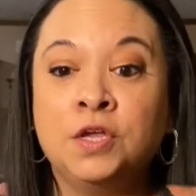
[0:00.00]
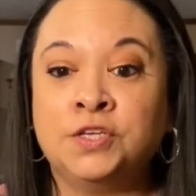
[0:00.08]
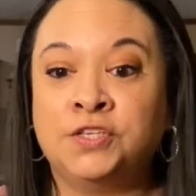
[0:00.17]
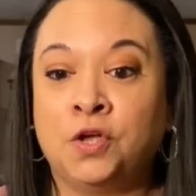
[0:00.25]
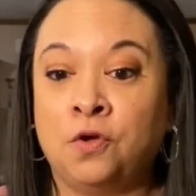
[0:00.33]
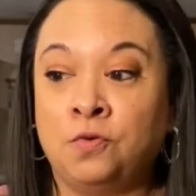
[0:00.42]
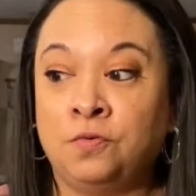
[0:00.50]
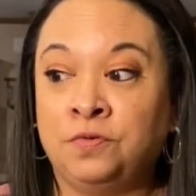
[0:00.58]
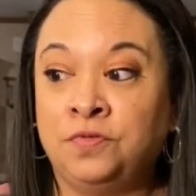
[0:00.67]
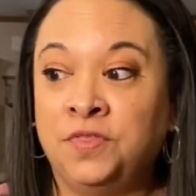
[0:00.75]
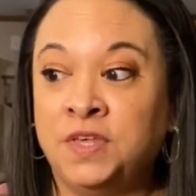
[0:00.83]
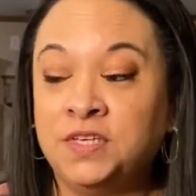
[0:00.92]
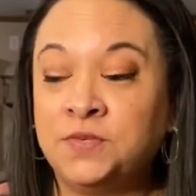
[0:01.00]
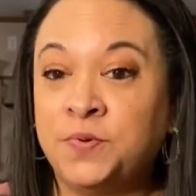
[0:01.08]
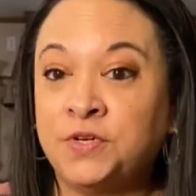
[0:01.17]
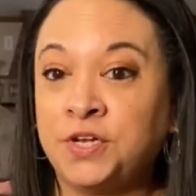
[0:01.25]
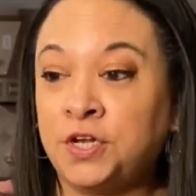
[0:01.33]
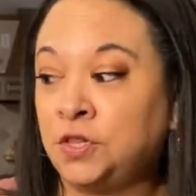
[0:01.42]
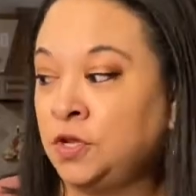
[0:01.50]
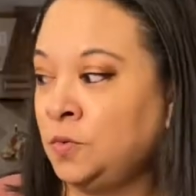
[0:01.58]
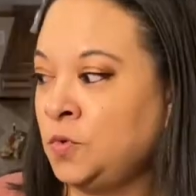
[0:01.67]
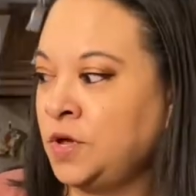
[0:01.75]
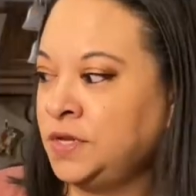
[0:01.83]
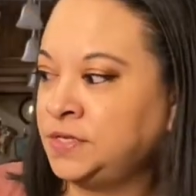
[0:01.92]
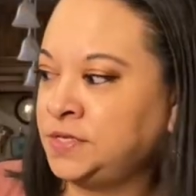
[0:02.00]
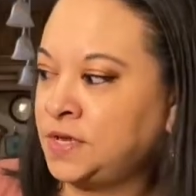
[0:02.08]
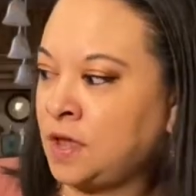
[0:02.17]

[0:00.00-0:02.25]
So these particular ones,